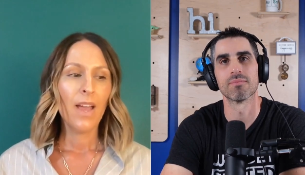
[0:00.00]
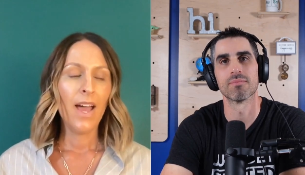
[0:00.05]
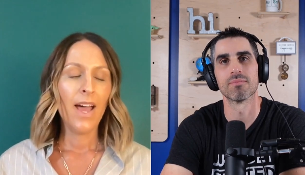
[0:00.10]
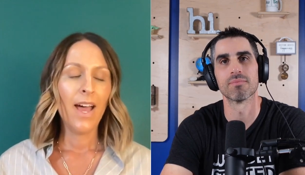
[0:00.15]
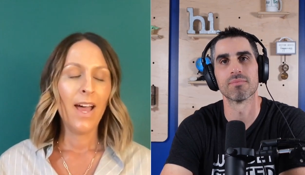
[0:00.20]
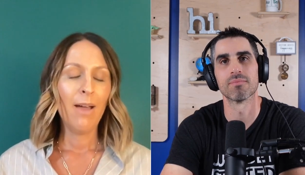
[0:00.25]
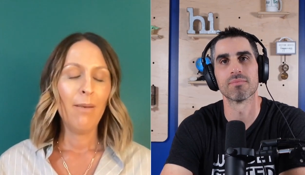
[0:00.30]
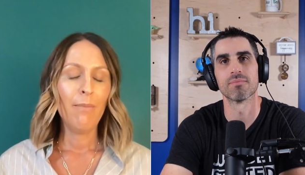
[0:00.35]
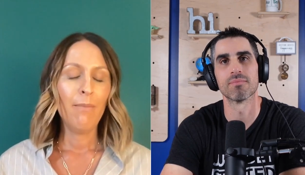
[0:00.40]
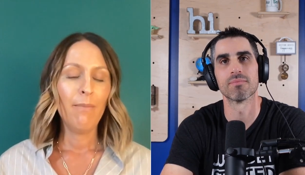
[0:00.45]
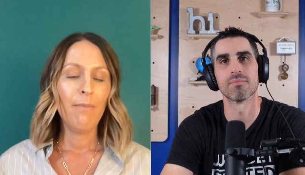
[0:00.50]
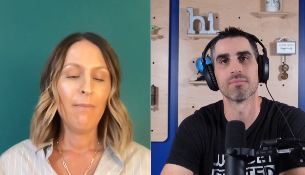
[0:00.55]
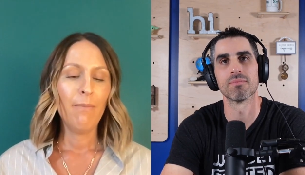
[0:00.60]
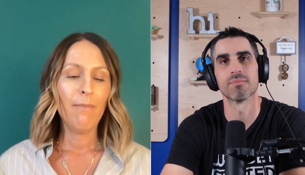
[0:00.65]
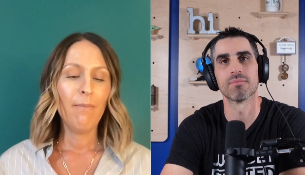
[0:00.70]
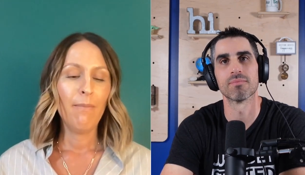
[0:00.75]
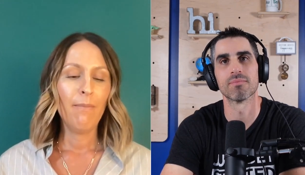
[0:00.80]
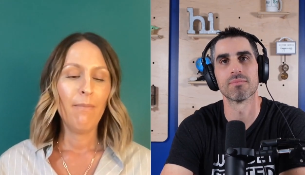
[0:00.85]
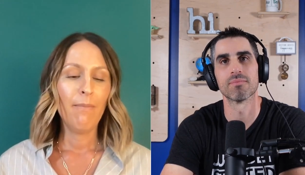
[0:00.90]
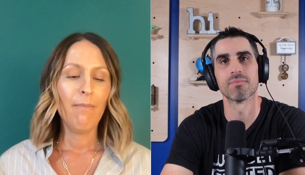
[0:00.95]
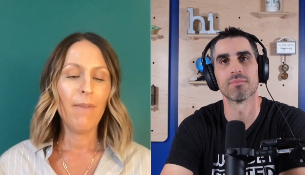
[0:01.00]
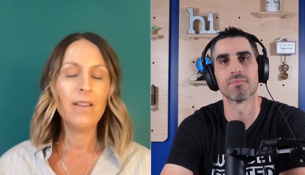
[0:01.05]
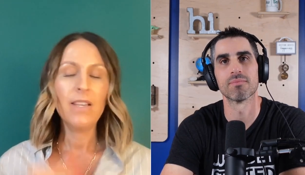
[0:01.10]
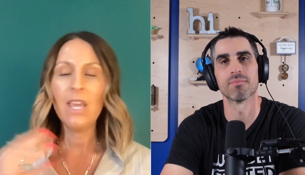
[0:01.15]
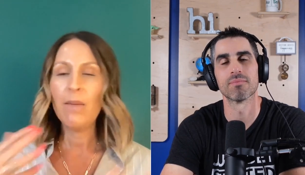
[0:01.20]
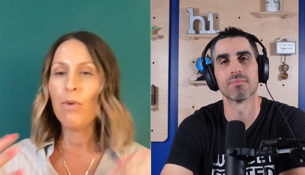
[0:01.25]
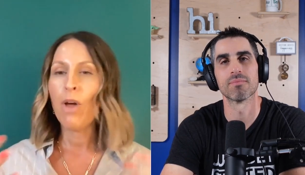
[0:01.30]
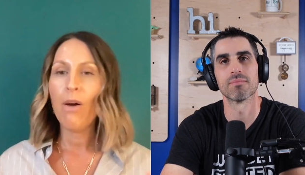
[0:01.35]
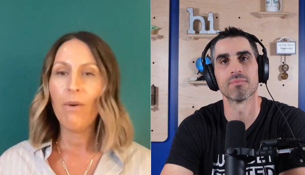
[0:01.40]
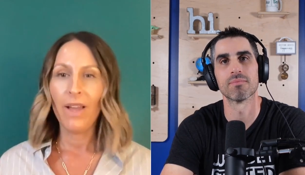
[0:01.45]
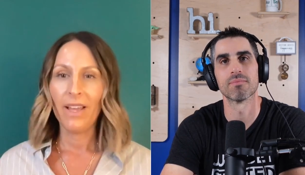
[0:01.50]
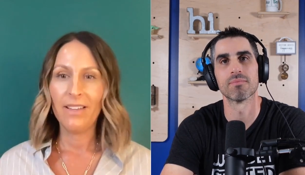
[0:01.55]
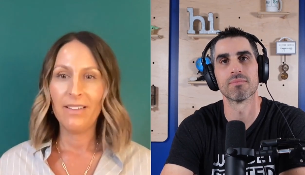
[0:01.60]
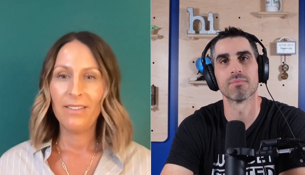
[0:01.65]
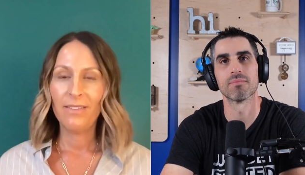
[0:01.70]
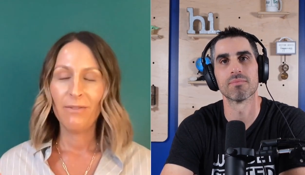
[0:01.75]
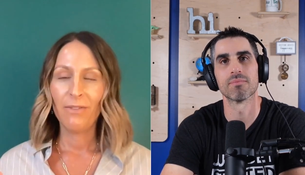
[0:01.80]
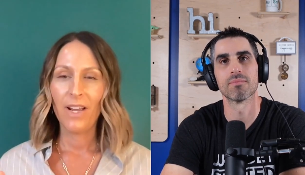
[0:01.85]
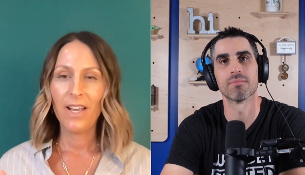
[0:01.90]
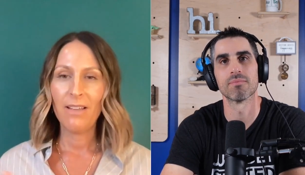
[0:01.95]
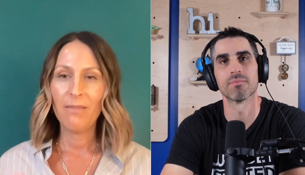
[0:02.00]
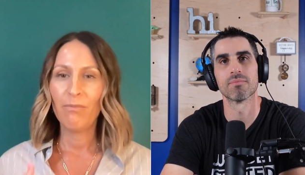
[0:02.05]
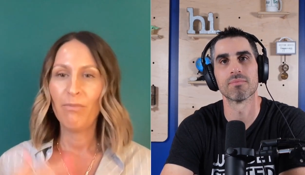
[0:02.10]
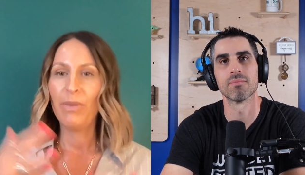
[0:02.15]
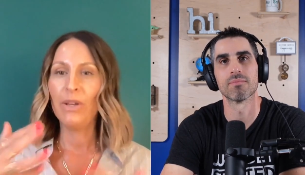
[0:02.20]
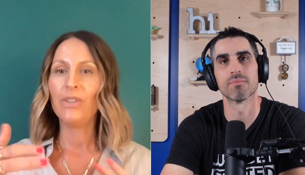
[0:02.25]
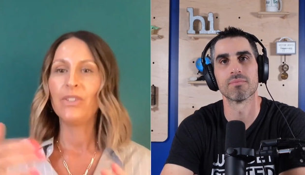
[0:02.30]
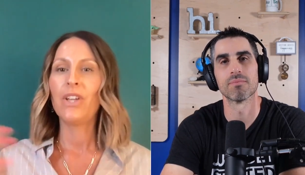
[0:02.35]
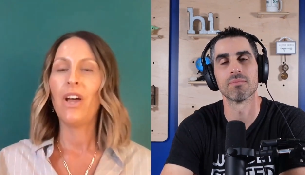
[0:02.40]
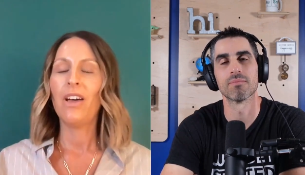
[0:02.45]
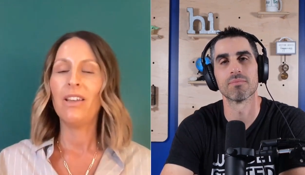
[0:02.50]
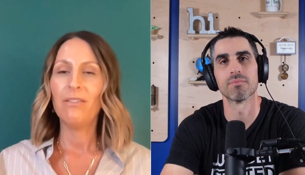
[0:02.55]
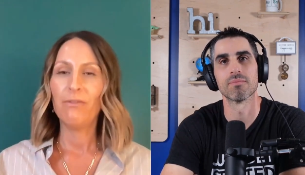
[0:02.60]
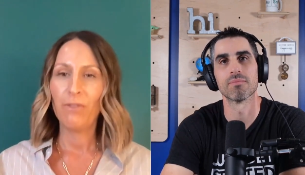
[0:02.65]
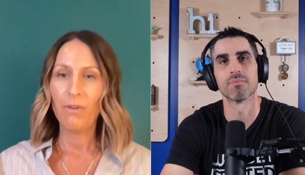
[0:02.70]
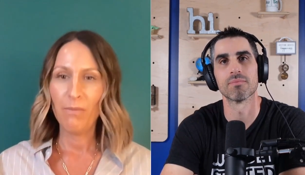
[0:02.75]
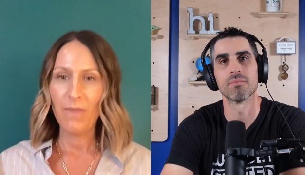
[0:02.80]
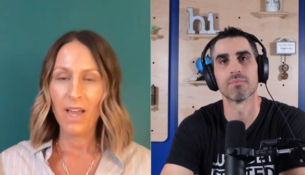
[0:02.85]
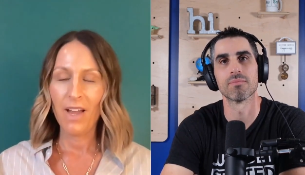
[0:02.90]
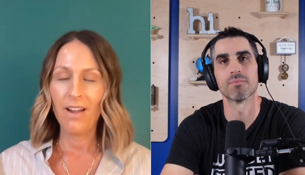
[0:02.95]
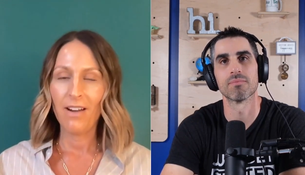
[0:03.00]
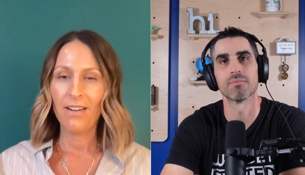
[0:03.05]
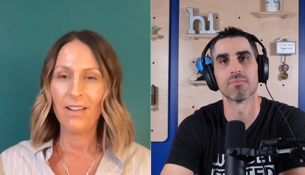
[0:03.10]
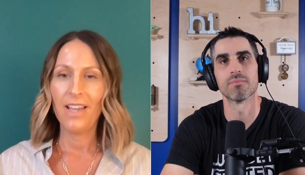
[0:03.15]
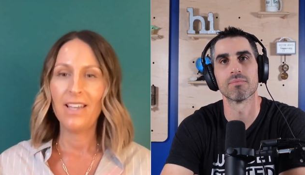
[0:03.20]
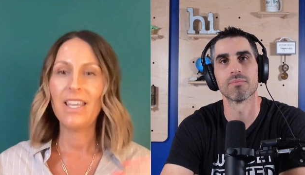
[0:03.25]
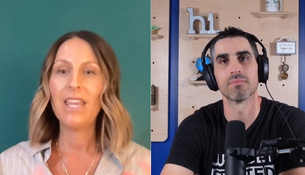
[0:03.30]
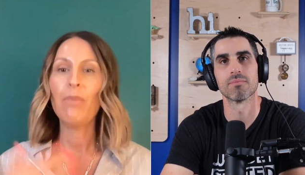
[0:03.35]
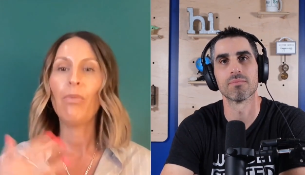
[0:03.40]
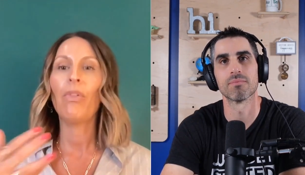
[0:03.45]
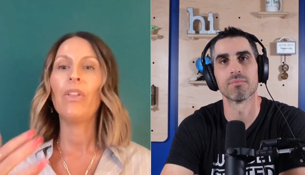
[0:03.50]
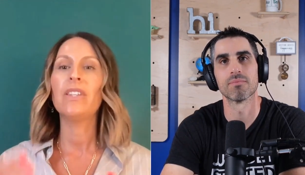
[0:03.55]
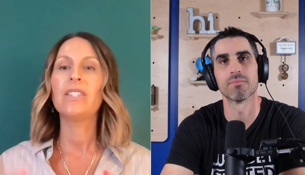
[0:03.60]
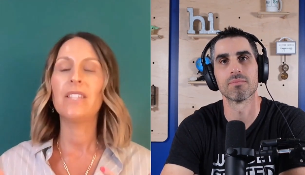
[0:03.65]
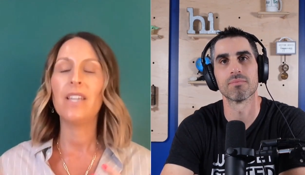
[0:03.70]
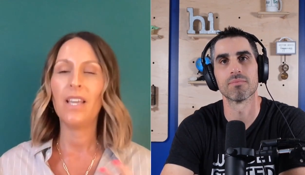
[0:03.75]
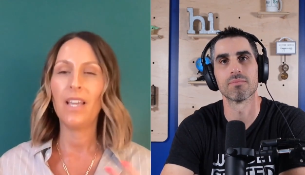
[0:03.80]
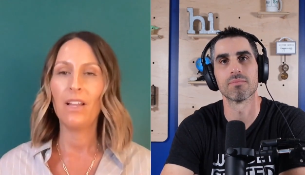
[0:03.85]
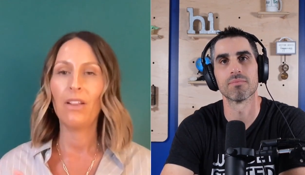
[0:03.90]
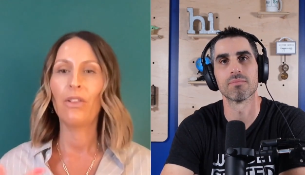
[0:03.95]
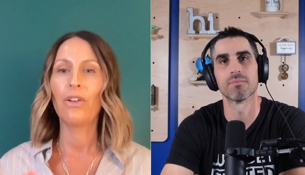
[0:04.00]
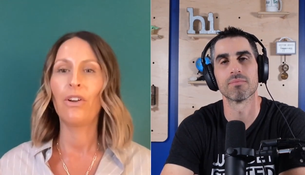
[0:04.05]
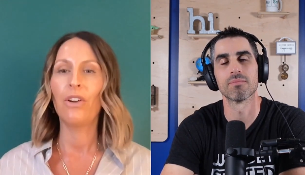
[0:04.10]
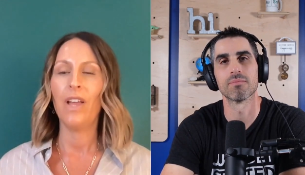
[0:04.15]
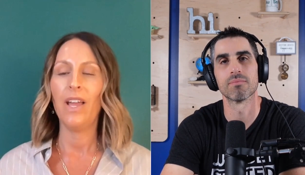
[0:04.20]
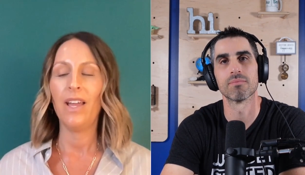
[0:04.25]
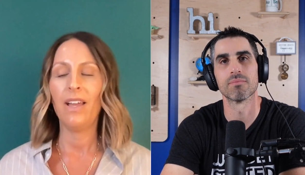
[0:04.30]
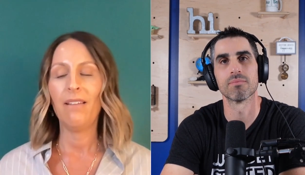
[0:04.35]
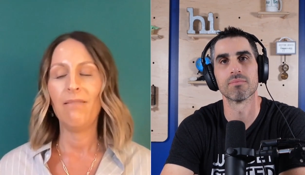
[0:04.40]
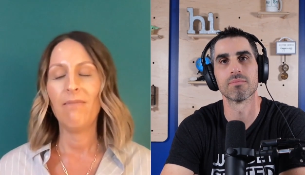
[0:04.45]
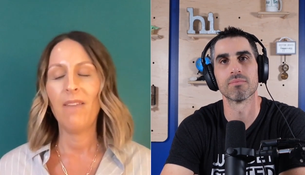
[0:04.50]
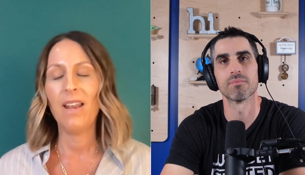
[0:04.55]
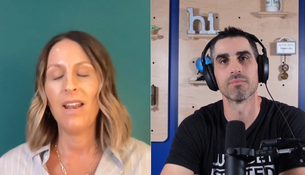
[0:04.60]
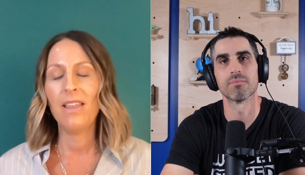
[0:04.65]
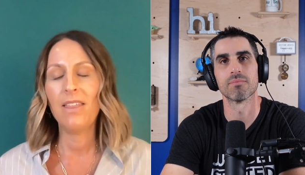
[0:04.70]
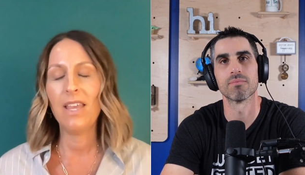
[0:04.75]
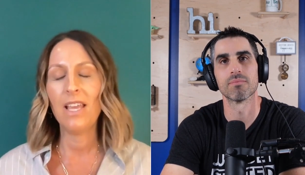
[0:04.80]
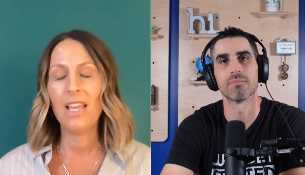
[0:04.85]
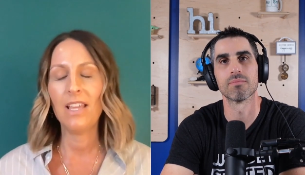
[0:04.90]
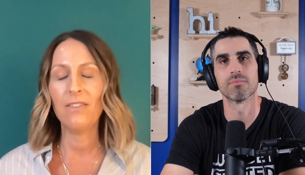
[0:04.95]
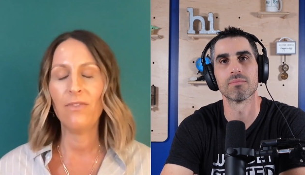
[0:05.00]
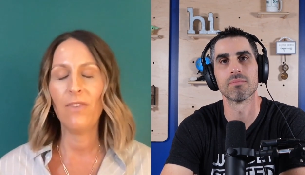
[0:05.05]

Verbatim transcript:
Speaker 1: Um, and keep going, right? Build on from there and keep listening and learning. And I think